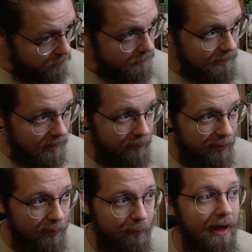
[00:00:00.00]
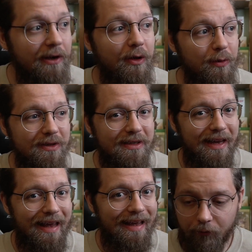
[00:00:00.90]
I want to talk about the menus.
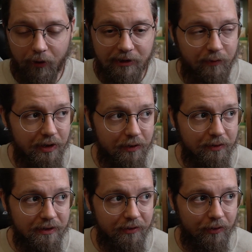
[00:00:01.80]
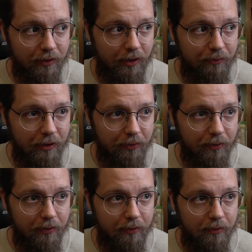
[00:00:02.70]
I've watched videos and there are a lot of
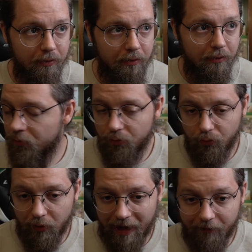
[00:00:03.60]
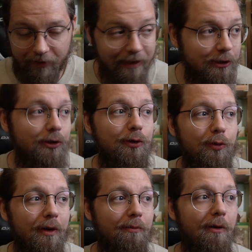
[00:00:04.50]
people who have an
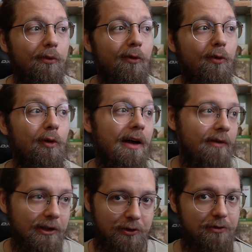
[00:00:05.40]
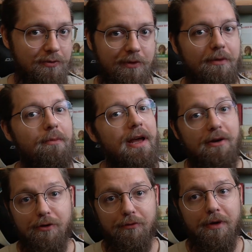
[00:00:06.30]
issue with people who have issues with the
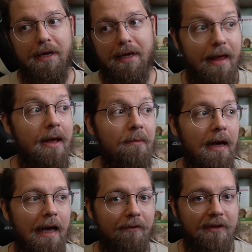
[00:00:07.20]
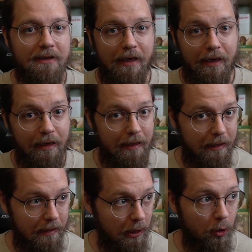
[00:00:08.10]
menu. To them, I have to
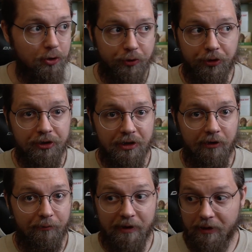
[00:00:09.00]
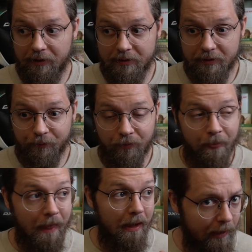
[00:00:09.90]
say, go screw yourself, because
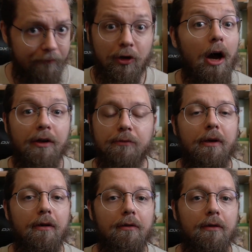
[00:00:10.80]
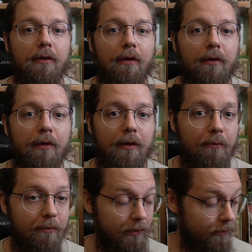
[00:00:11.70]
I've talked about
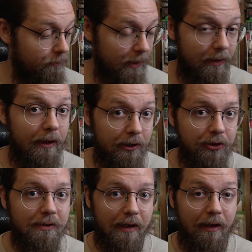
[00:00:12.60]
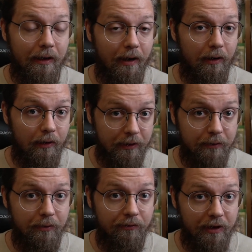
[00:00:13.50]
their big issues that
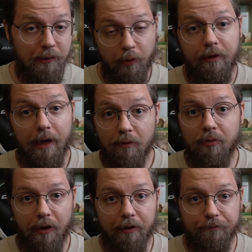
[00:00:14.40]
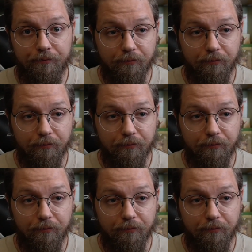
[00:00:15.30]
need to be fixed with gameplay.